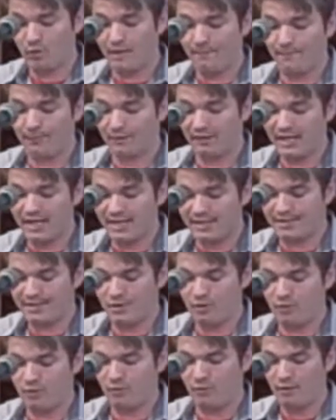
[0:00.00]
the police
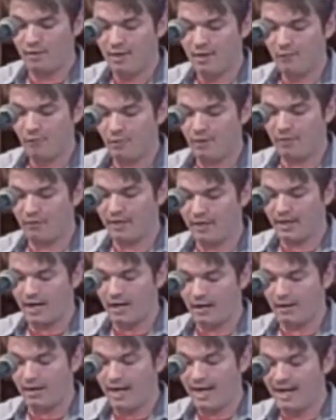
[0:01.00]
knew we were
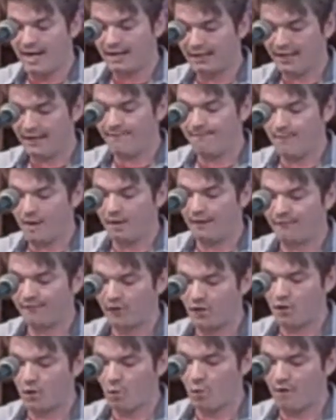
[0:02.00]
there, he left me on the
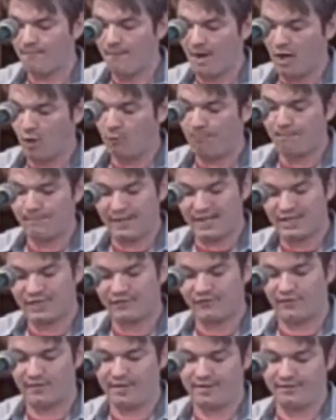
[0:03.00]
front door of my old
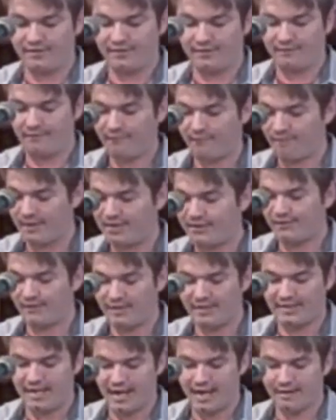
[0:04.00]
best friend's
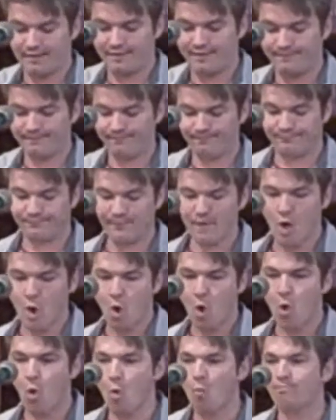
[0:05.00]
house.
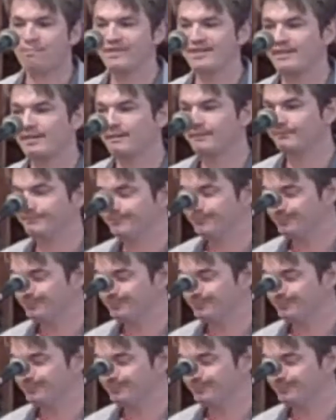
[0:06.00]
Oops.